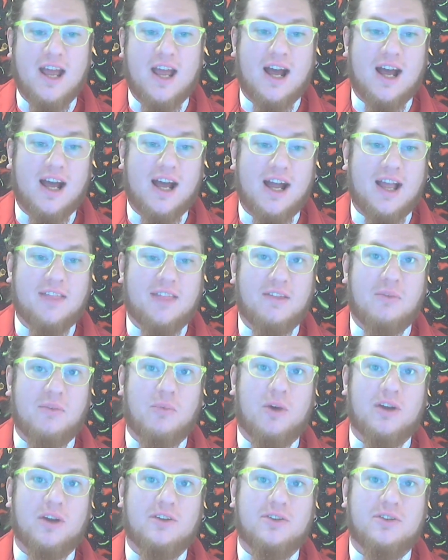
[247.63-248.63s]
uh, and then
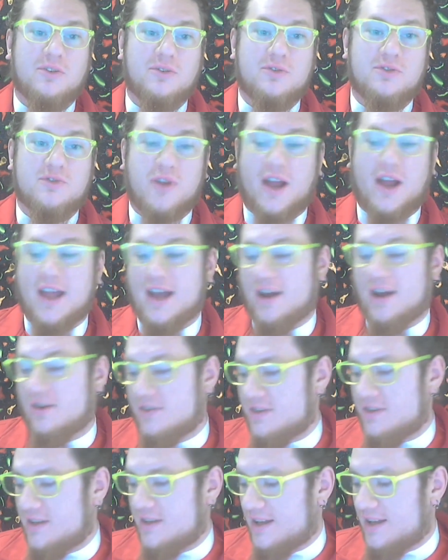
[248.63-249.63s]
one to try out
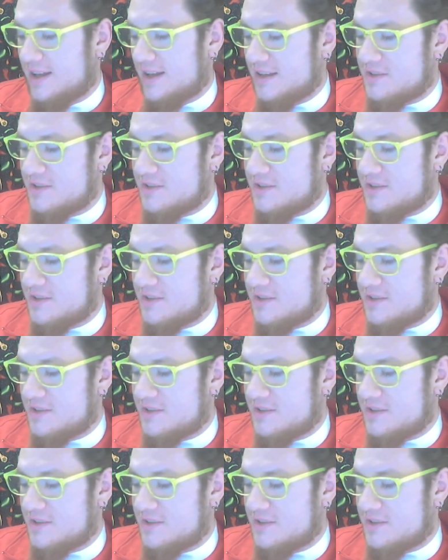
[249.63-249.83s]
uh,